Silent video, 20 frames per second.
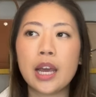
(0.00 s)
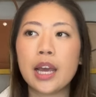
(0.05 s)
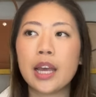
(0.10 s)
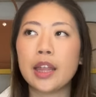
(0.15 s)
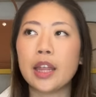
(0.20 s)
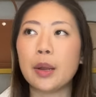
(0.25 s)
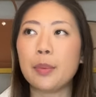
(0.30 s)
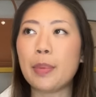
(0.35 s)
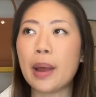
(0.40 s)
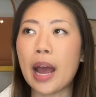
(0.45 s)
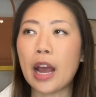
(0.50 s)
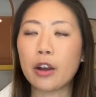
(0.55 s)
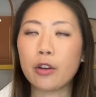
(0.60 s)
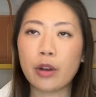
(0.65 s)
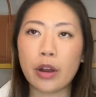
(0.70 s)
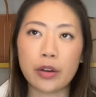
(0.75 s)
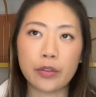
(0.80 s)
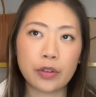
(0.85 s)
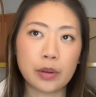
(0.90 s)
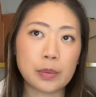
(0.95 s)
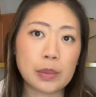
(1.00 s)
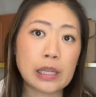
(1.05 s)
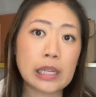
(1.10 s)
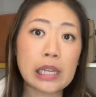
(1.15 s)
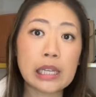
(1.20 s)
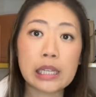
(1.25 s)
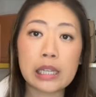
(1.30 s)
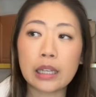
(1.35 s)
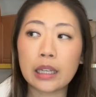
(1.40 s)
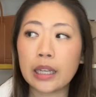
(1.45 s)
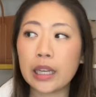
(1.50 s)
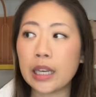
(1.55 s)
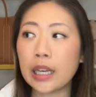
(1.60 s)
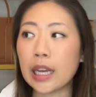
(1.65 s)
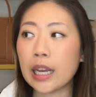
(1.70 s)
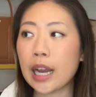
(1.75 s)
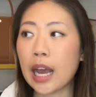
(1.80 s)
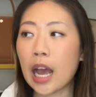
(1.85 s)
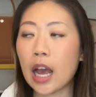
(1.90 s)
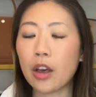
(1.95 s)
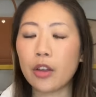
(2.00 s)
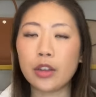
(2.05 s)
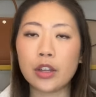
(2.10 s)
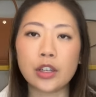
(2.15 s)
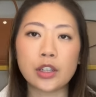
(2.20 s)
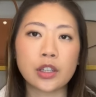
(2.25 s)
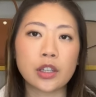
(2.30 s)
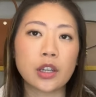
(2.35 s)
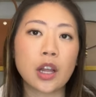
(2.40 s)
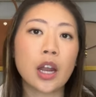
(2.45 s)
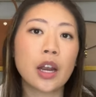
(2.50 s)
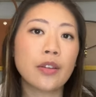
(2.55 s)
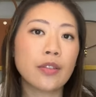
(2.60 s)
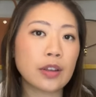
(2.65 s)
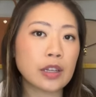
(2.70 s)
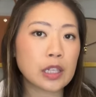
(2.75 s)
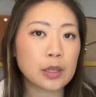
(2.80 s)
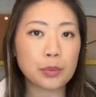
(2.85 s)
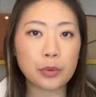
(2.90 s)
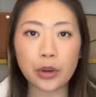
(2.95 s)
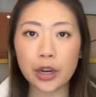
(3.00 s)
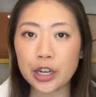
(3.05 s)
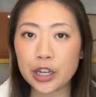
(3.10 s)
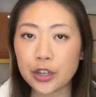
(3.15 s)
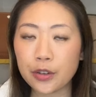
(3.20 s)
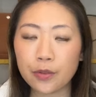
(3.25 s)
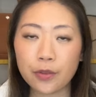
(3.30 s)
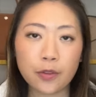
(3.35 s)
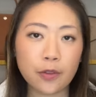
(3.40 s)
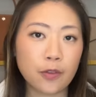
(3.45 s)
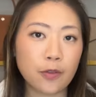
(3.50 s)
their background from Sicily and how there's a lot of inspiration